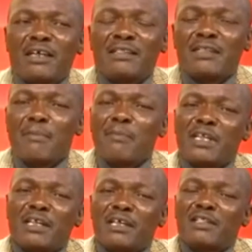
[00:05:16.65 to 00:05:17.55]
the,
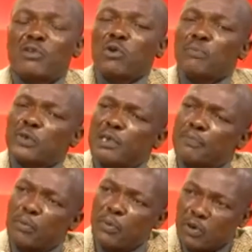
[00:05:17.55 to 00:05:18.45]
the, the, the
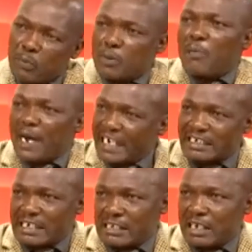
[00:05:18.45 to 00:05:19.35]

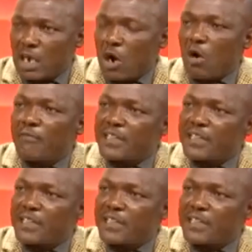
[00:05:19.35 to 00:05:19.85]
provocators uh -huh.